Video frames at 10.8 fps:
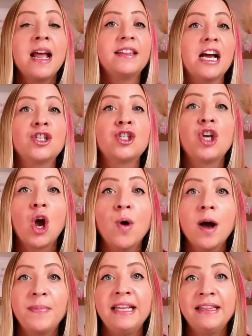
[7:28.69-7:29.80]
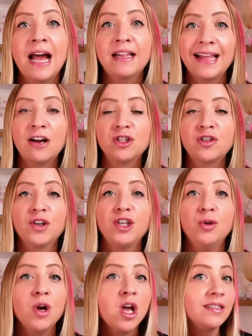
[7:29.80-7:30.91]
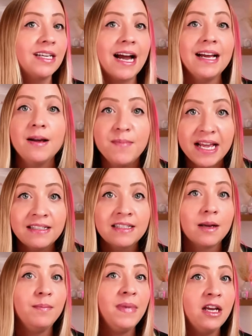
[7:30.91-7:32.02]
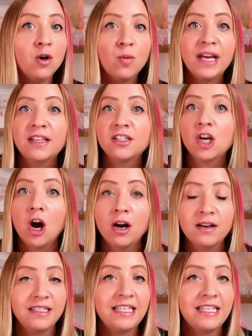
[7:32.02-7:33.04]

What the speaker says: that show up in that lounge for you to kind of mix, mingle with, talk,